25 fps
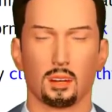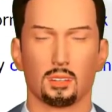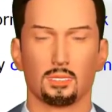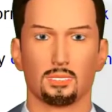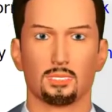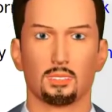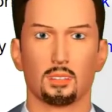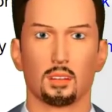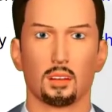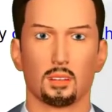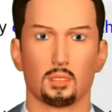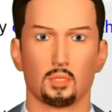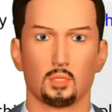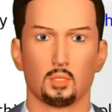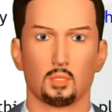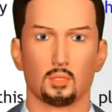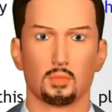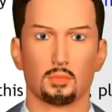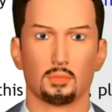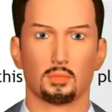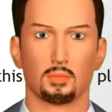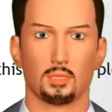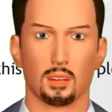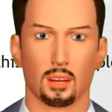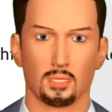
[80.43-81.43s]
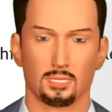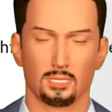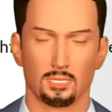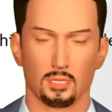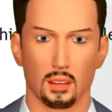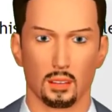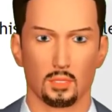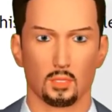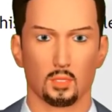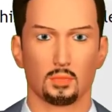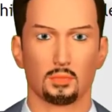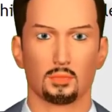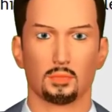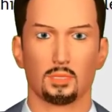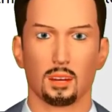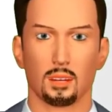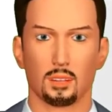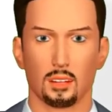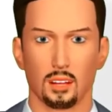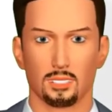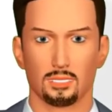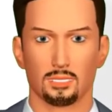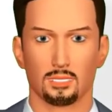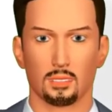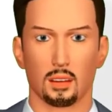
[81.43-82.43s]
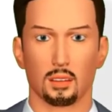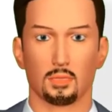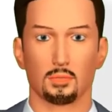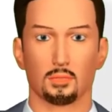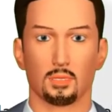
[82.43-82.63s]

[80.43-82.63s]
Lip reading: The GDPR regulation goes on to